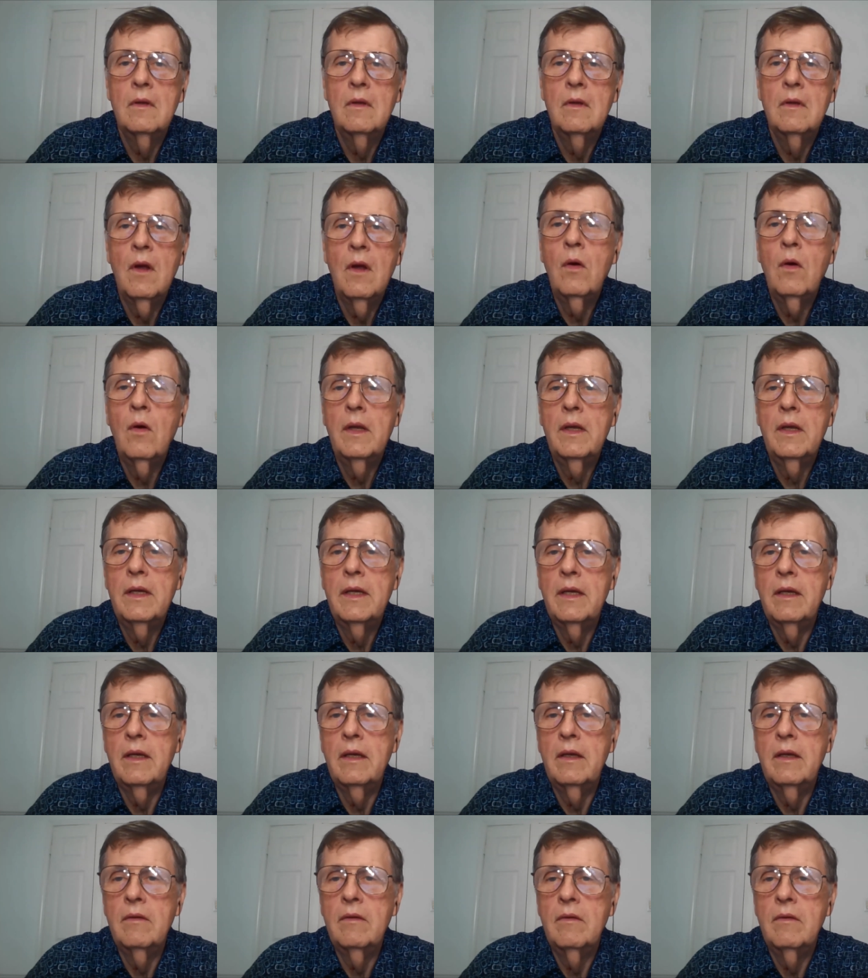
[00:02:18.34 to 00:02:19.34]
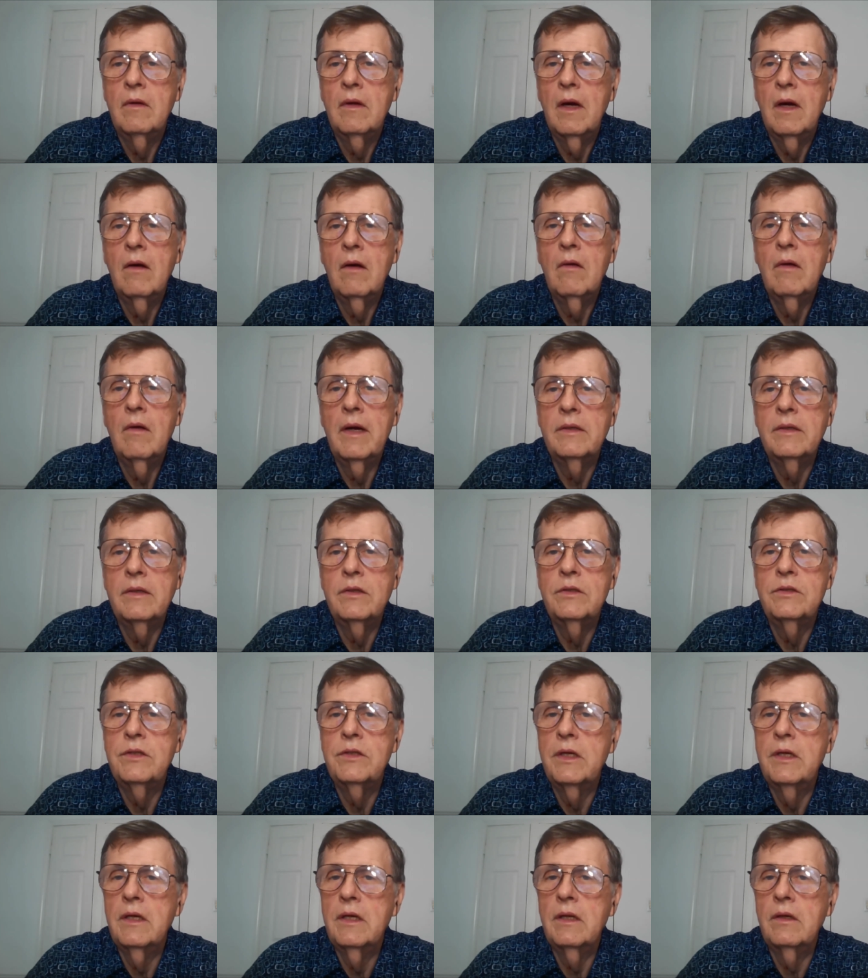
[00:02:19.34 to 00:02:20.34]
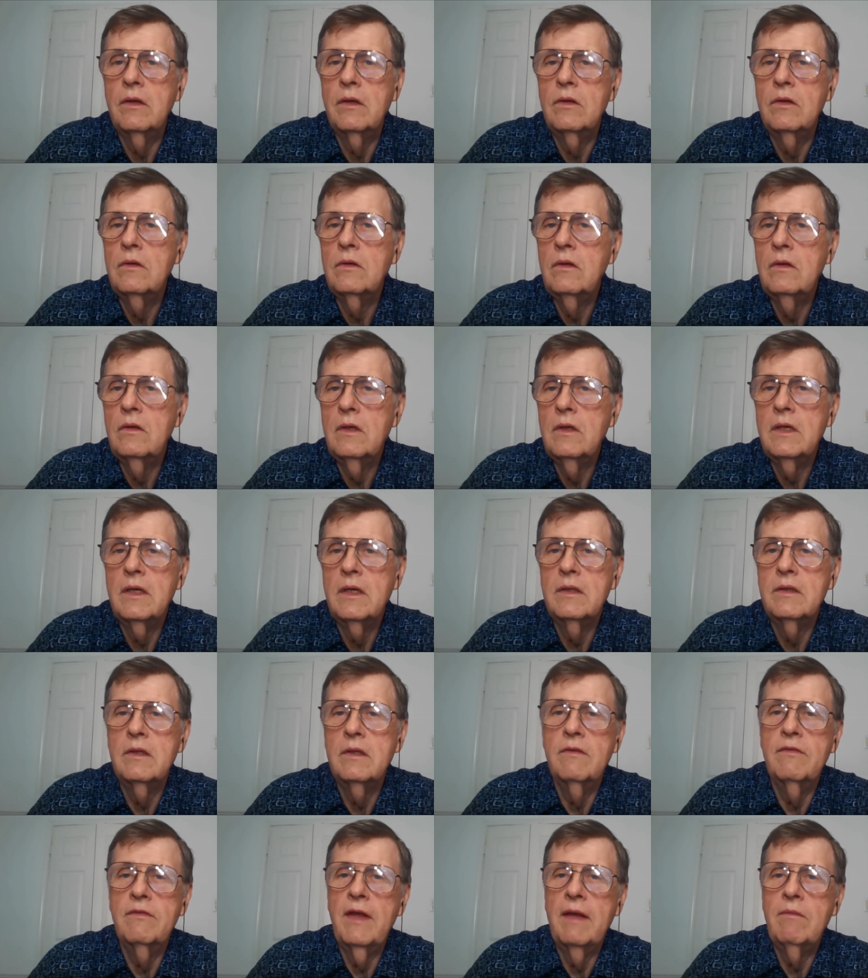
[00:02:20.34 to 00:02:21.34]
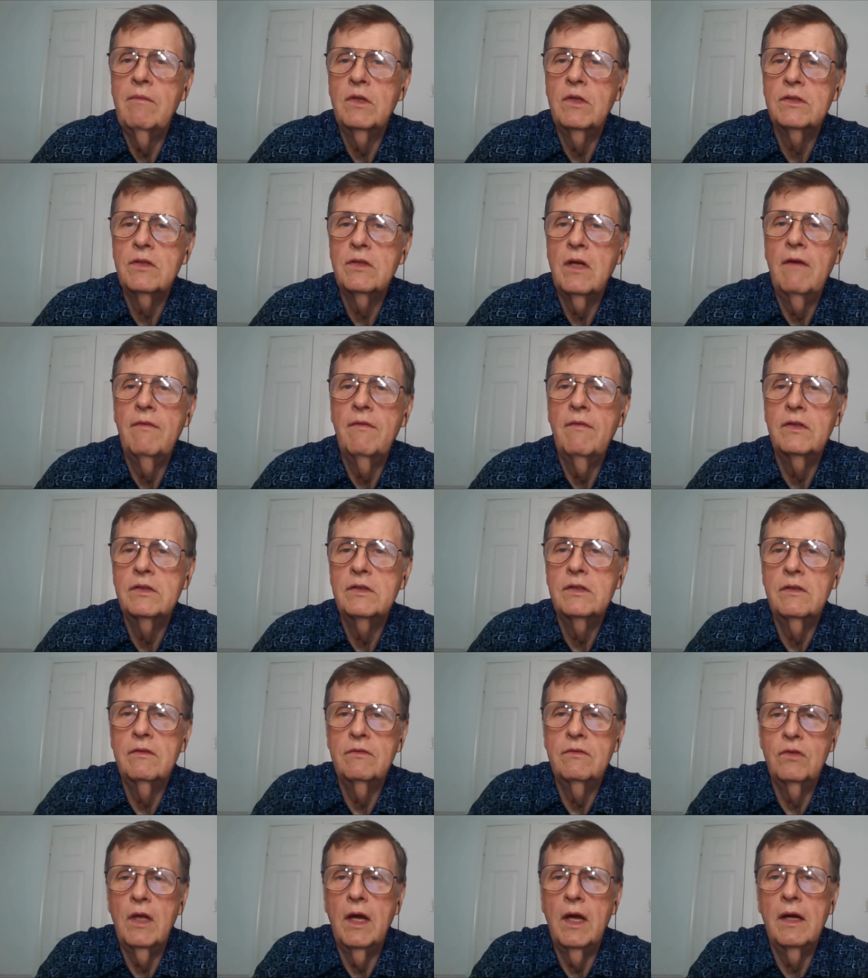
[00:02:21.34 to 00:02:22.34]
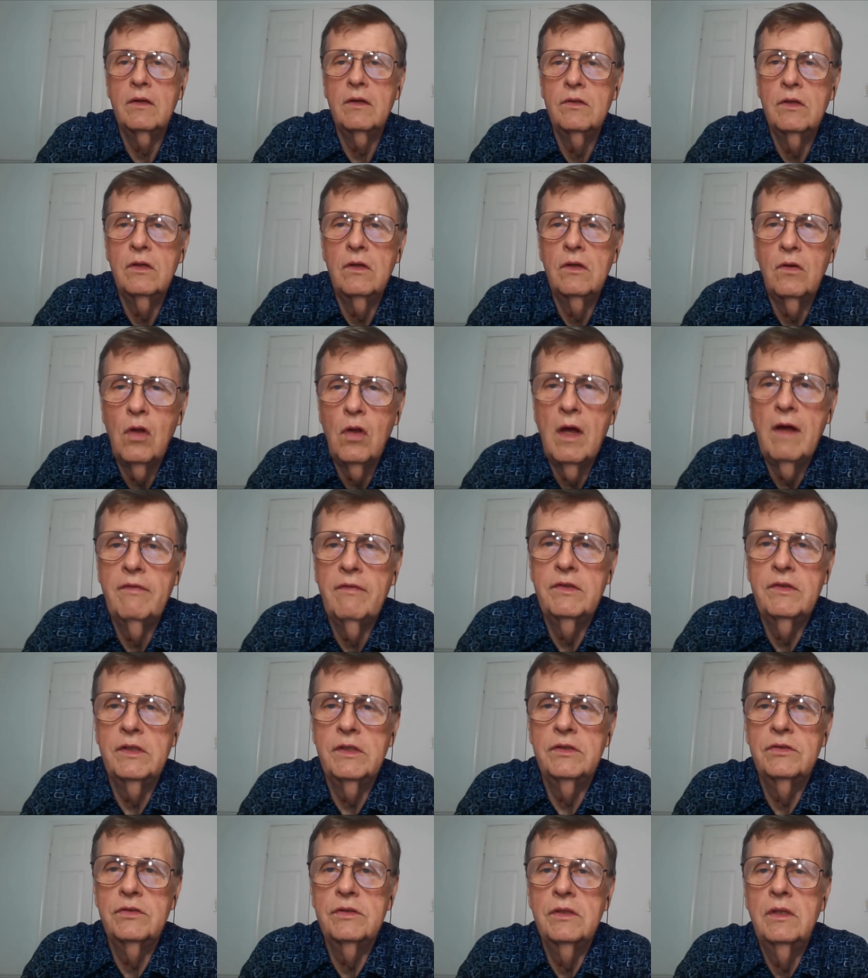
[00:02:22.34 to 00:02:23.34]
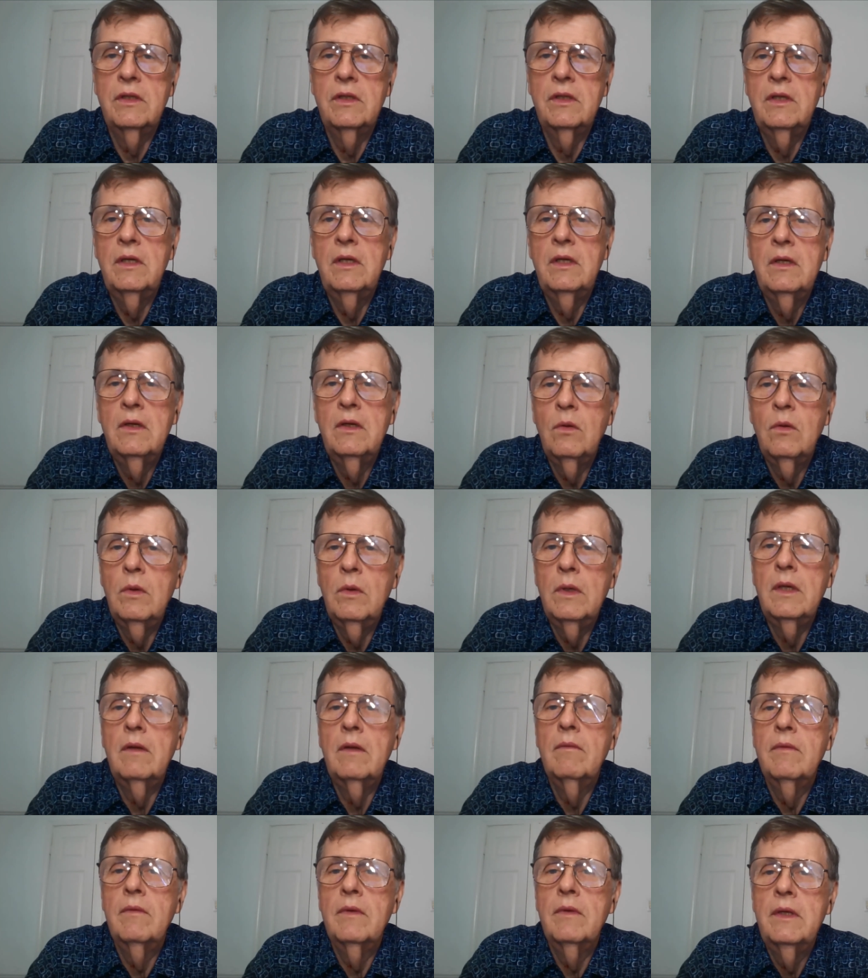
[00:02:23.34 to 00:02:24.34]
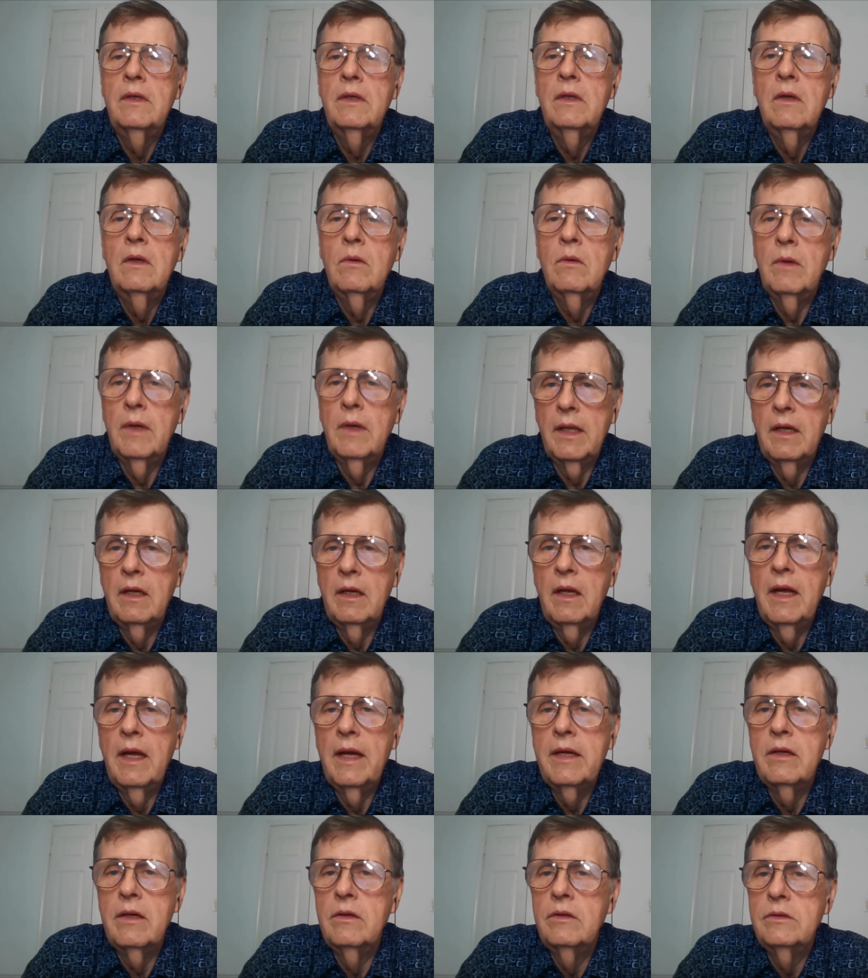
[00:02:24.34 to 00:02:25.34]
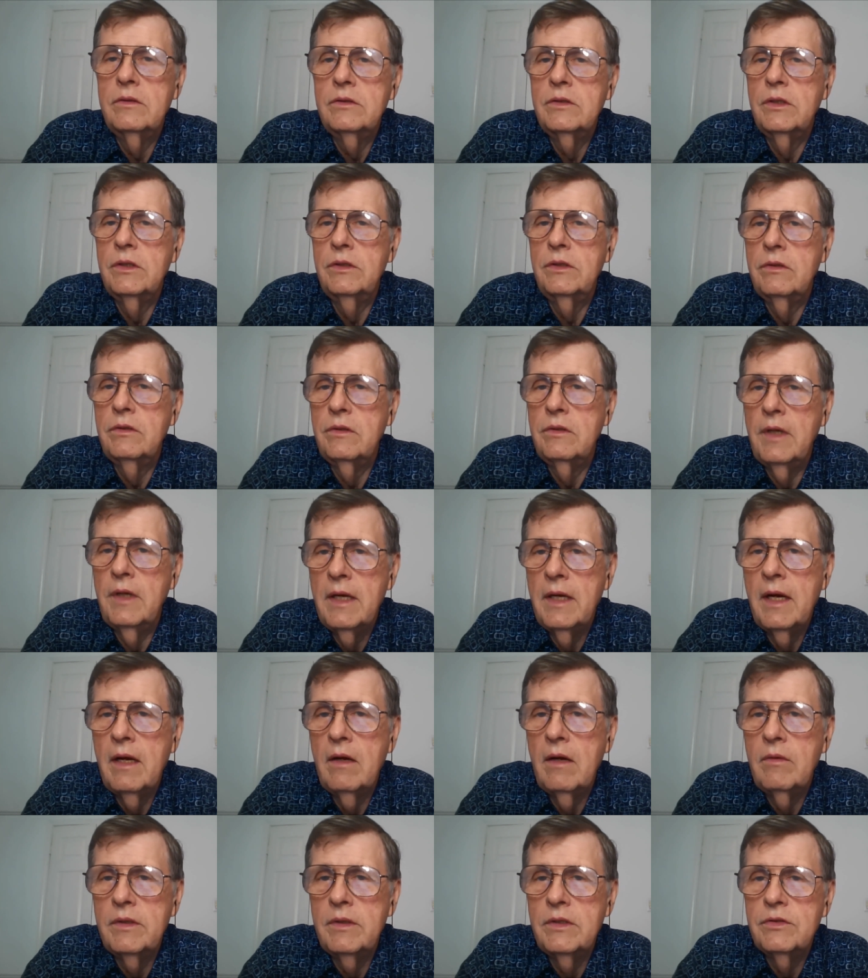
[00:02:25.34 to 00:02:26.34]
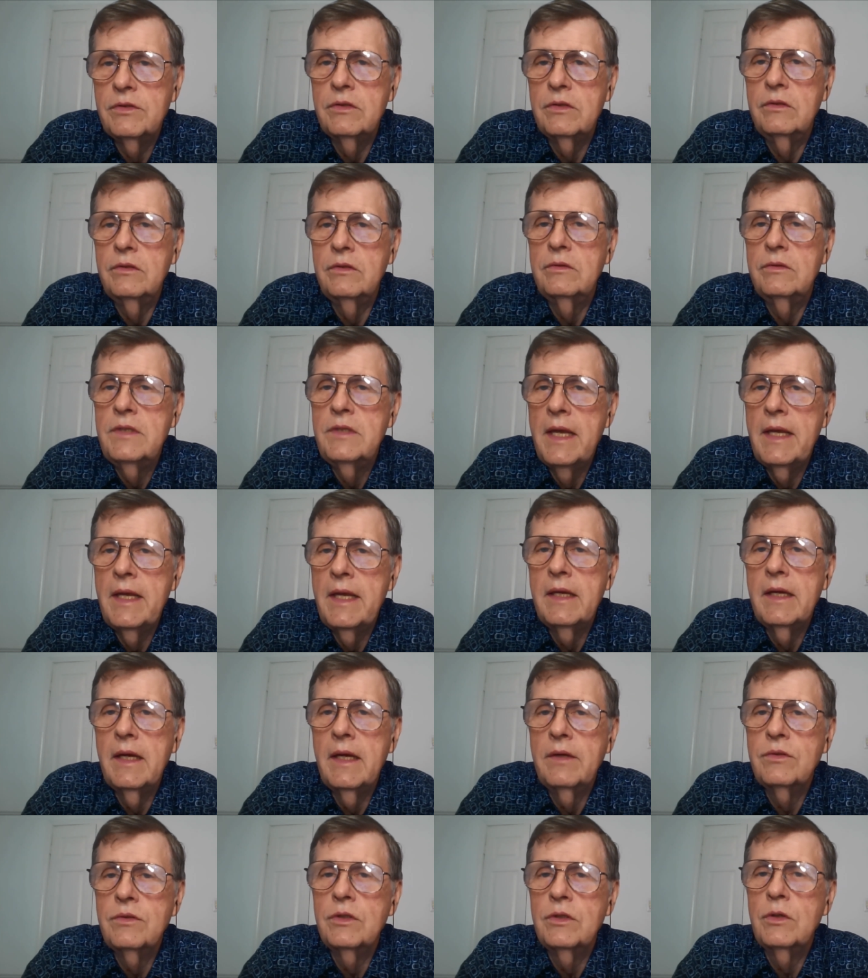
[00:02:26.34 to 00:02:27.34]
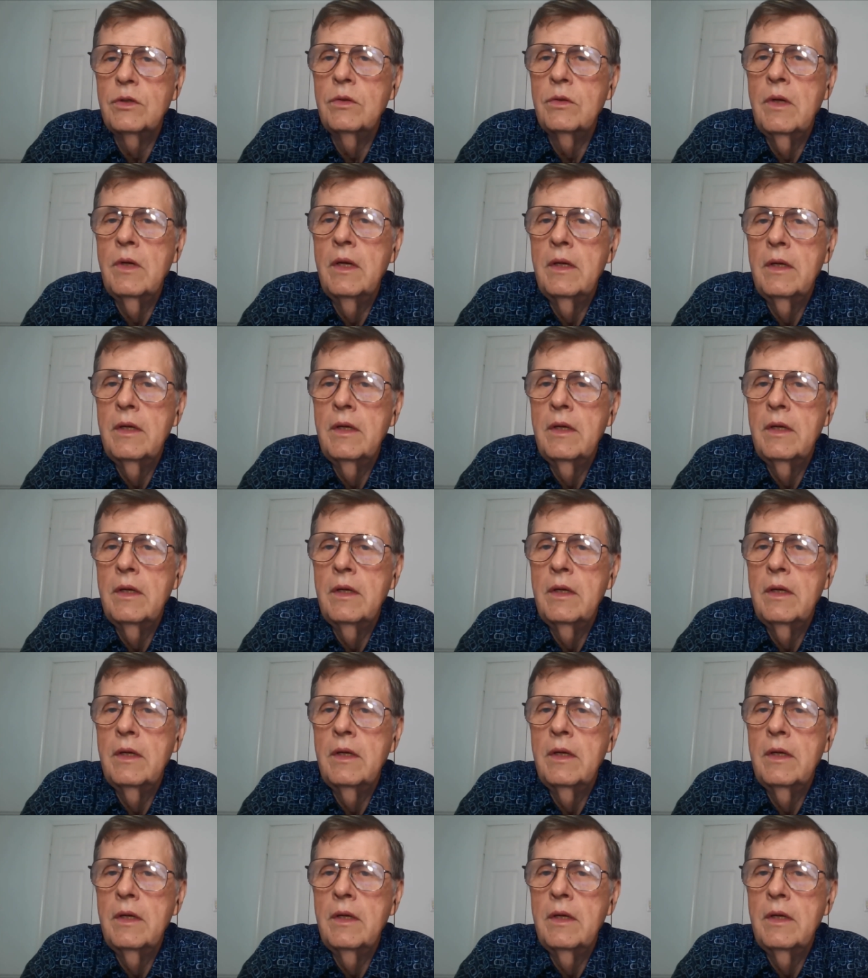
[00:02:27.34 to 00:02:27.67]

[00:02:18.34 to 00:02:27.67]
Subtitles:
Okay, all right, did you get a good look at the famous office of Dr. Loftus? Well, what I'd like you to do now is to take out your